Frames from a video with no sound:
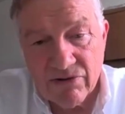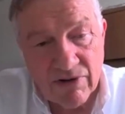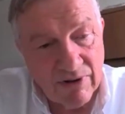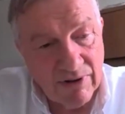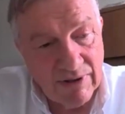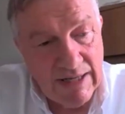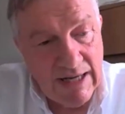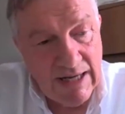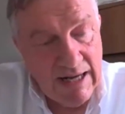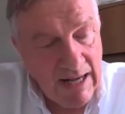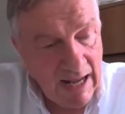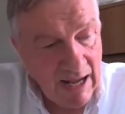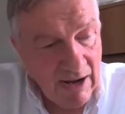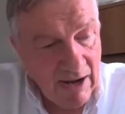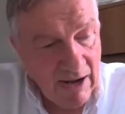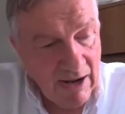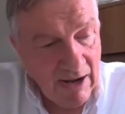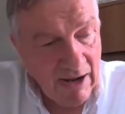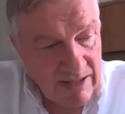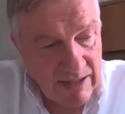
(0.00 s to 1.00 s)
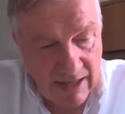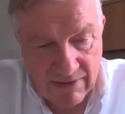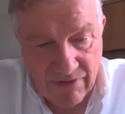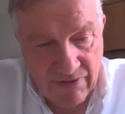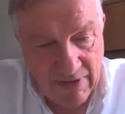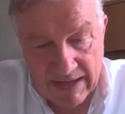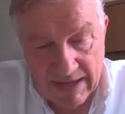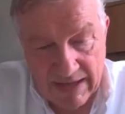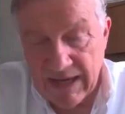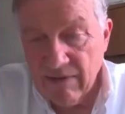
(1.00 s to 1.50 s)
So I
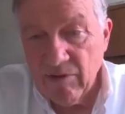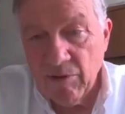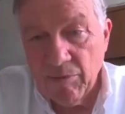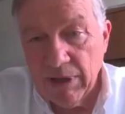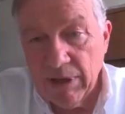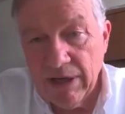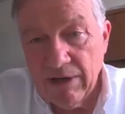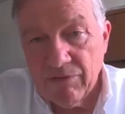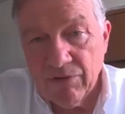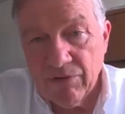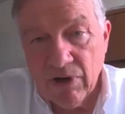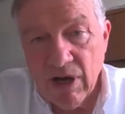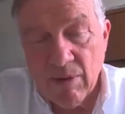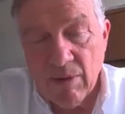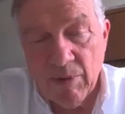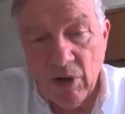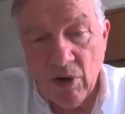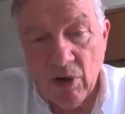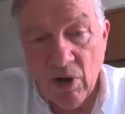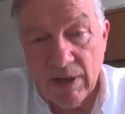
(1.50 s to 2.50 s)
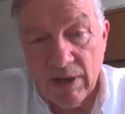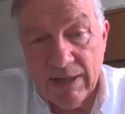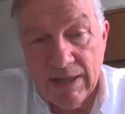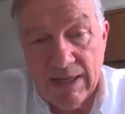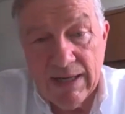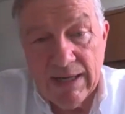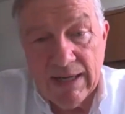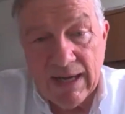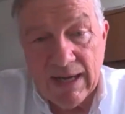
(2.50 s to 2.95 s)
thank everybody for coming on.